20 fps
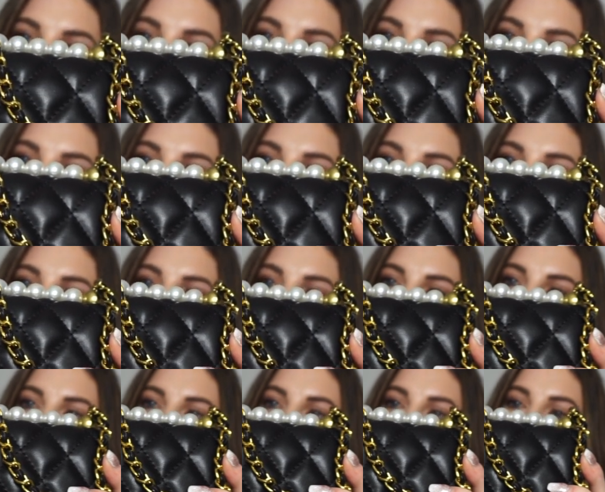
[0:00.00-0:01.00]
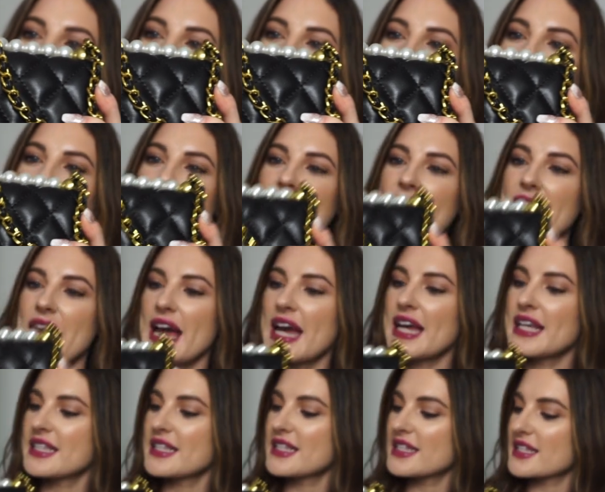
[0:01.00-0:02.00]
or a little bit
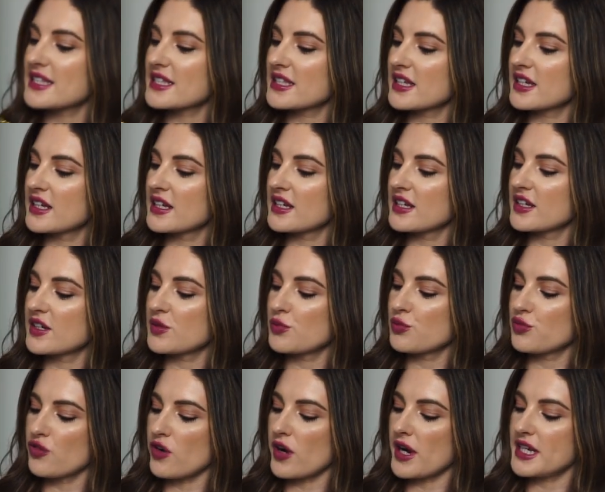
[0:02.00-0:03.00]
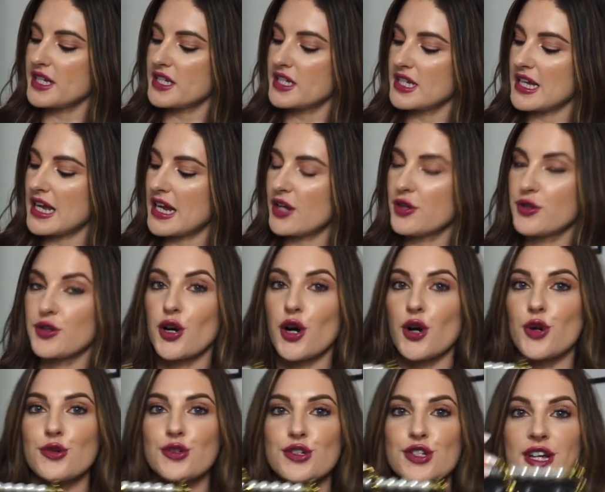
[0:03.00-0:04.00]
less bright yellow
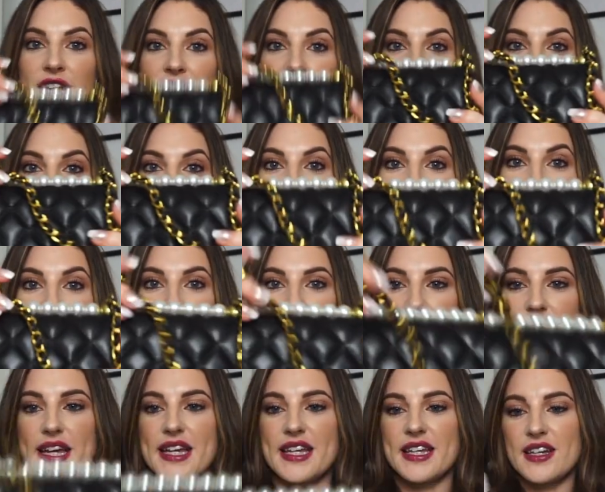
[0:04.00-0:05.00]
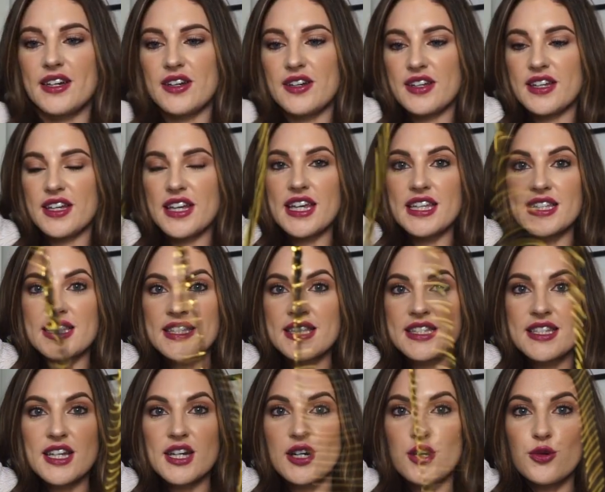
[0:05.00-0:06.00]
gold. But anyway, it's
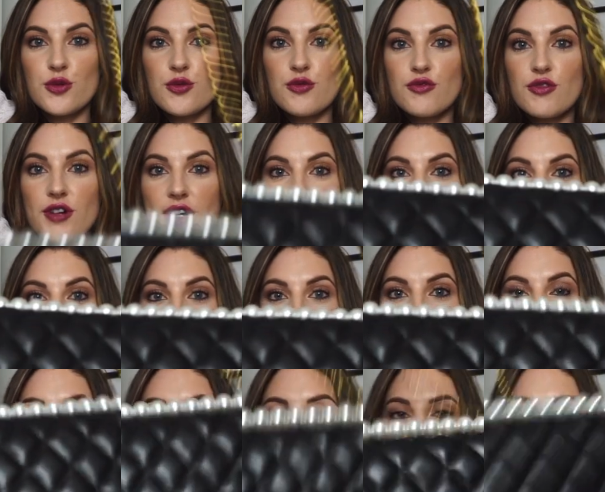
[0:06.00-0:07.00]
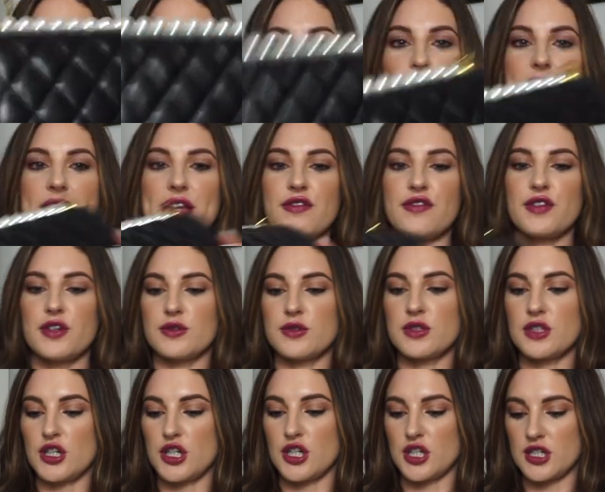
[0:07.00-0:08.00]
still really good. The weight feels
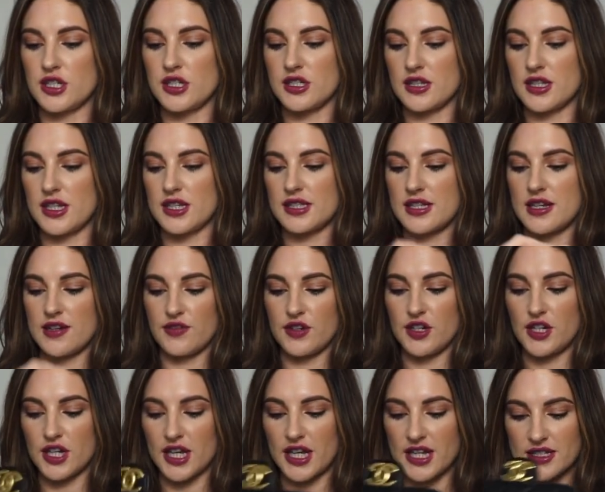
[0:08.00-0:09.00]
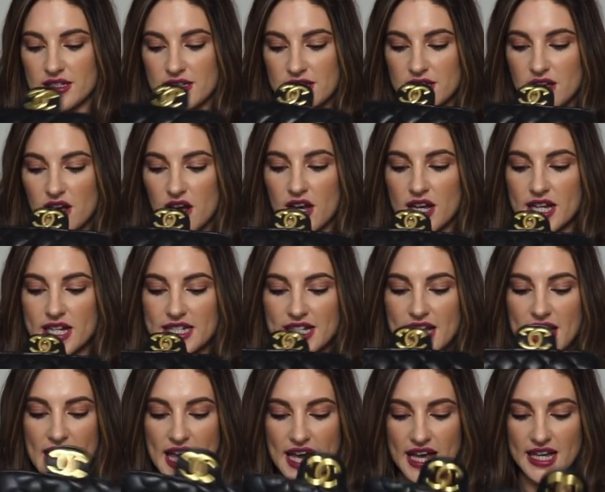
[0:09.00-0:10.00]
good. Let's have a look inside.
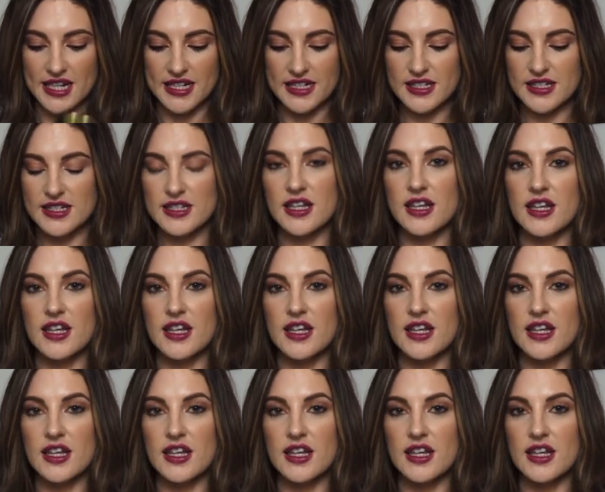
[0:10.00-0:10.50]
And